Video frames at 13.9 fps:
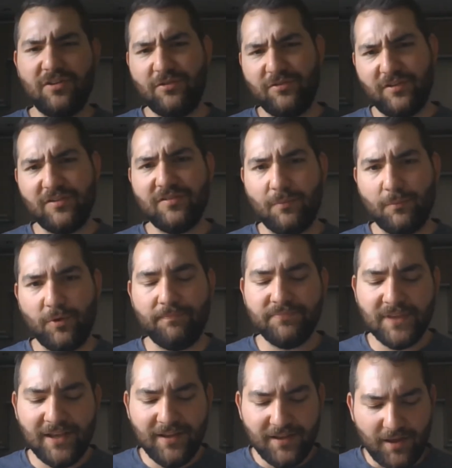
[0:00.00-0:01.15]
There's
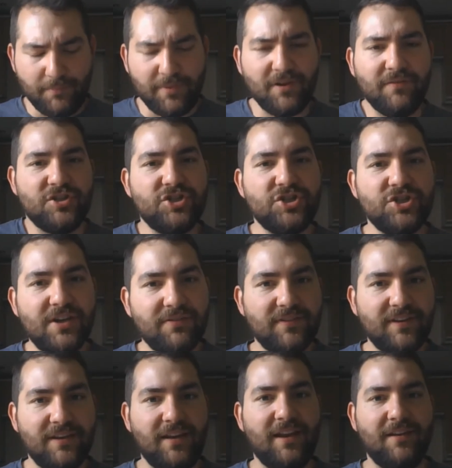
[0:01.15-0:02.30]
a bit of a shift
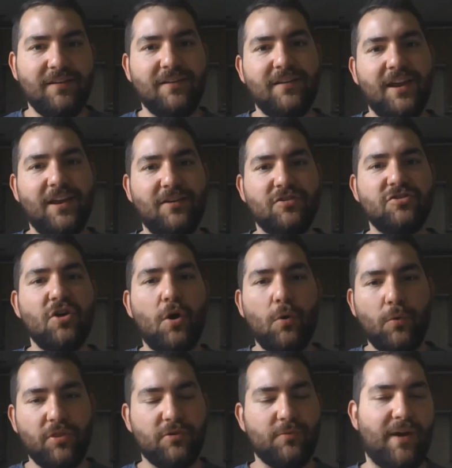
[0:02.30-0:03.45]
in
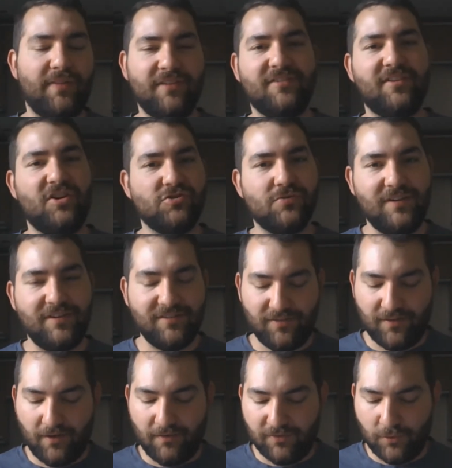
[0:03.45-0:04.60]
tone throughout the centuries
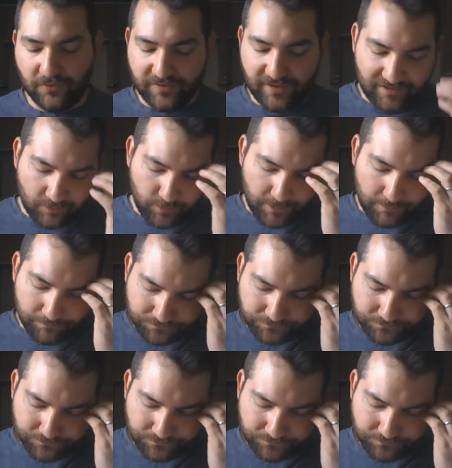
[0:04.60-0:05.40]
of the Old Testament.